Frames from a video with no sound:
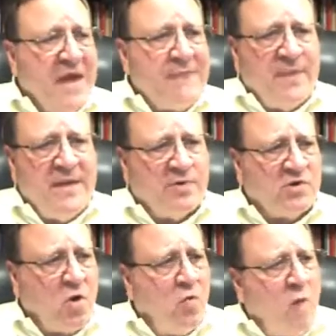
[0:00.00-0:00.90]
And people
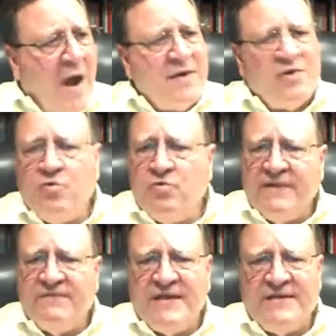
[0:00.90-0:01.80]
go, why are you
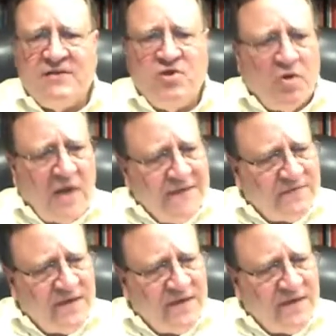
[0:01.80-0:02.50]
living your life